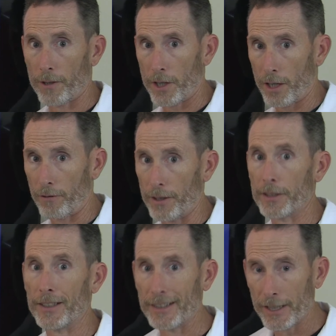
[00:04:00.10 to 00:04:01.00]
recovery,
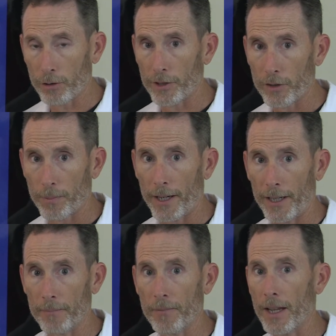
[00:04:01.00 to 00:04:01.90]
to decrease
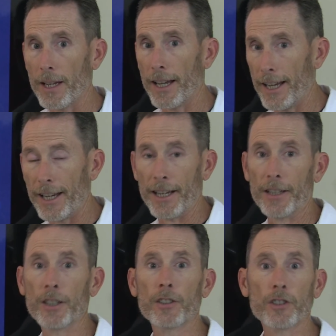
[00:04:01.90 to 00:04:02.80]
pain
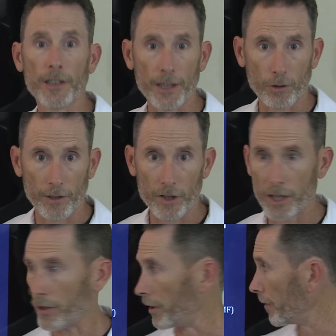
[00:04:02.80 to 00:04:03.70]
and to increase
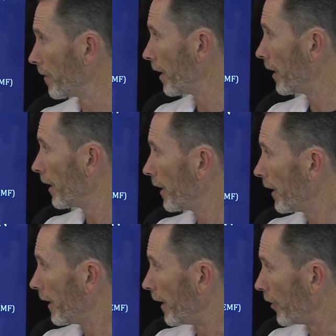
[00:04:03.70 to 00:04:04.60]
healing.
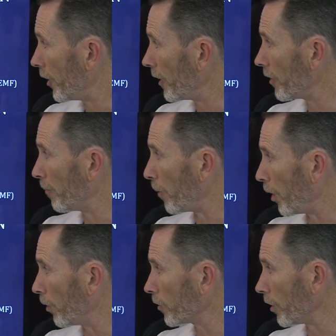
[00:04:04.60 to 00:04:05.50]
And then the
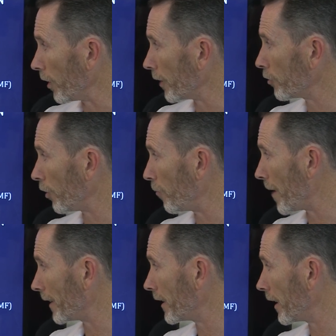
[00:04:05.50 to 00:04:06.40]
pulse
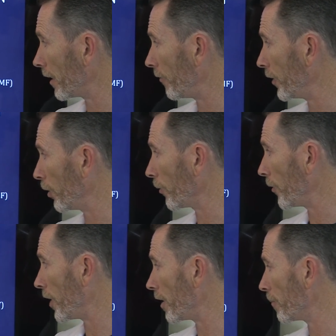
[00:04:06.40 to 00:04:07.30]
electromagnetic field
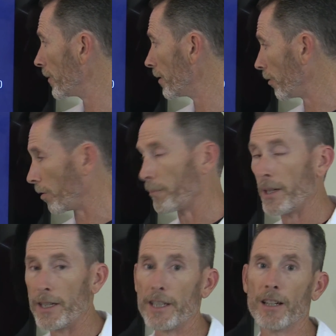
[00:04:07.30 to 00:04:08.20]
therapy, or
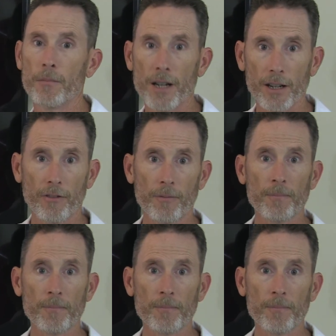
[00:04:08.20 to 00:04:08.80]
PEMF,